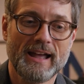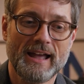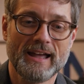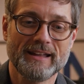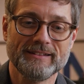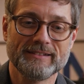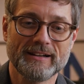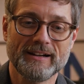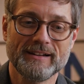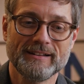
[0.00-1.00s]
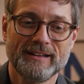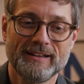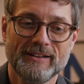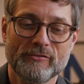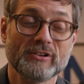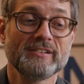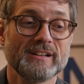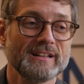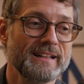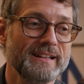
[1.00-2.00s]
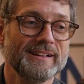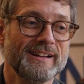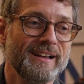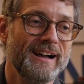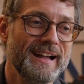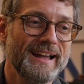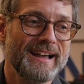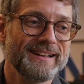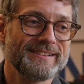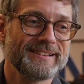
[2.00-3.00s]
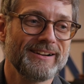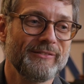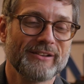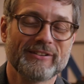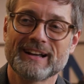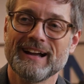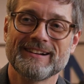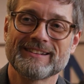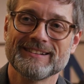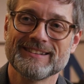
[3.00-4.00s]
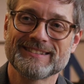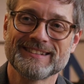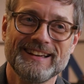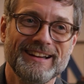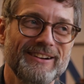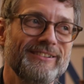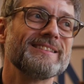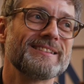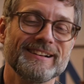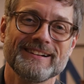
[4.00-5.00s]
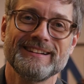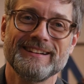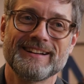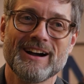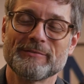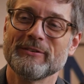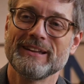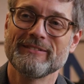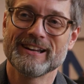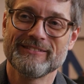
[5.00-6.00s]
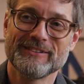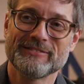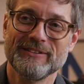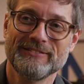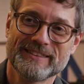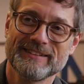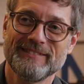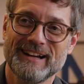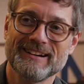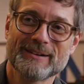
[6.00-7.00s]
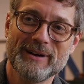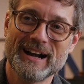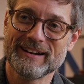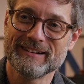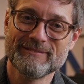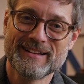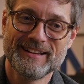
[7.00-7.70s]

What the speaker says: And fortunately, I had one of our characters who was here at COP21, and we filmed with him, Eric Meyer,